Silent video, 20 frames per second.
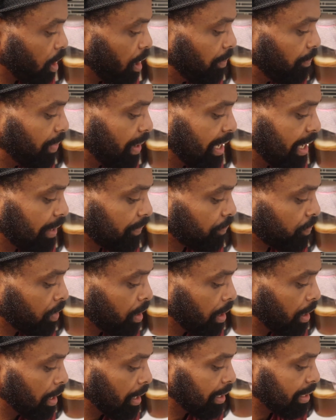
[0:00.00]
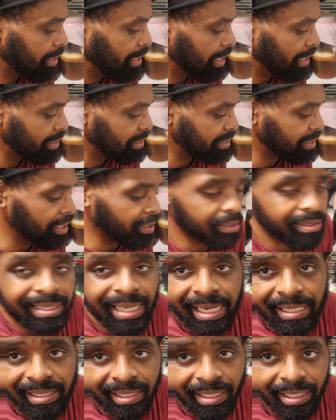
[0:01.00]
but these still
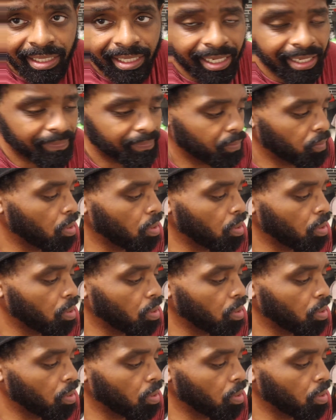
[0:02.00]
taste good.